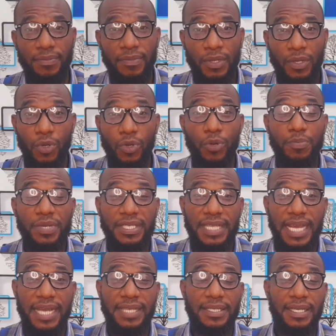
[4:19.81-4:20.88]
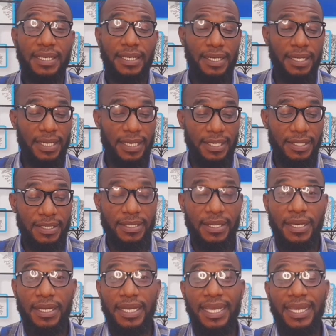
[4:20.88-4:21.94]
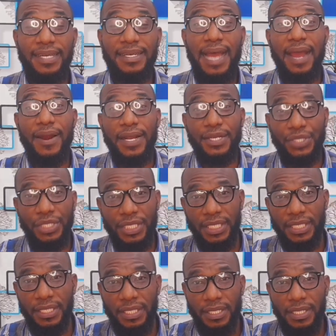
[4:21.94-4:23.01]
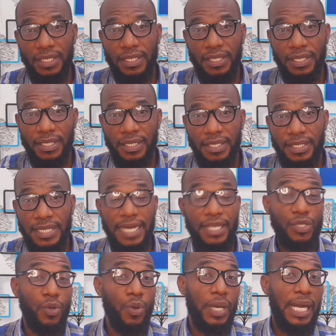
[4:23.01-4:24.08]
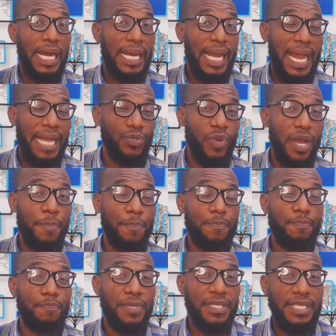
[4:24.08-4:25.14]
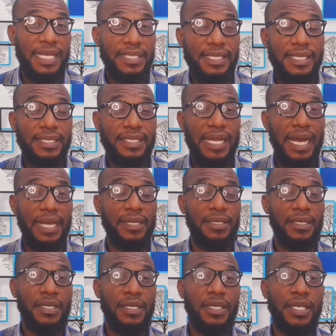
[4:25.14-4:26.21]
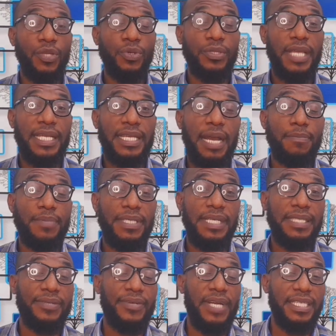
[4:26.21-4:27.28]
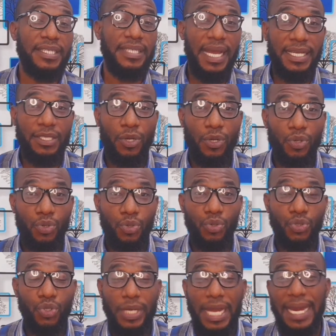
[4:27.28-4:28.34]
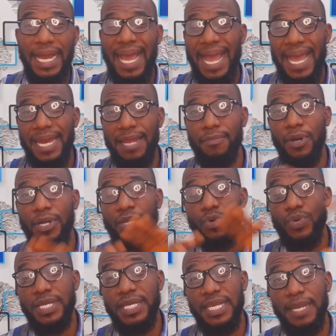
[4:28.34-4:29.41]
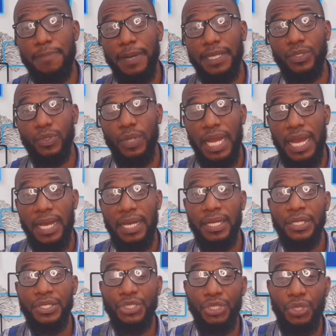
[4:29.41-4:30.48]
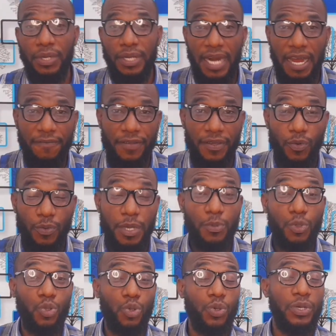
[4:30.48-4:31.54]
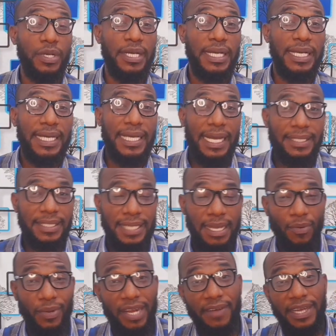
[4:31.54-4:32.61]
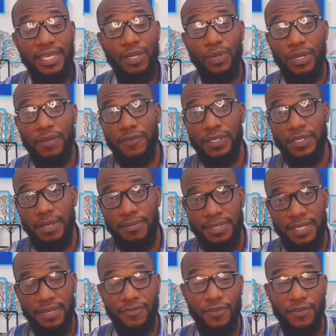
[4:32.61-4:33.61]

Google Business is a directory that is localized where businesses can you know, take their business, register it on Google so that anybody within a particular geography will be able to get them whenever they're looking for something.